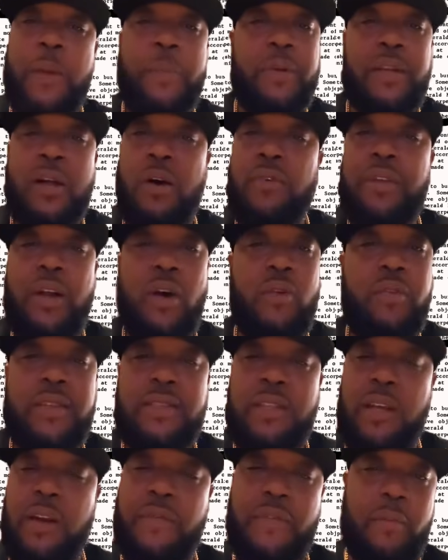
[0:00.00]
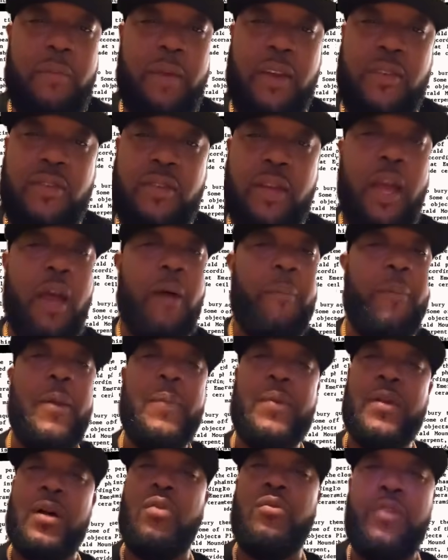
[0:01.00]
people don't know this information.
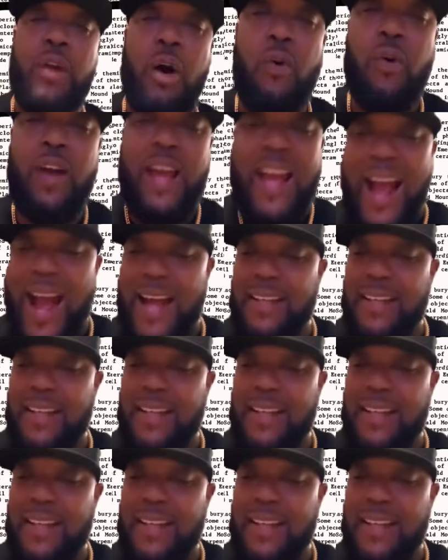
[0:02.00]
People don't know.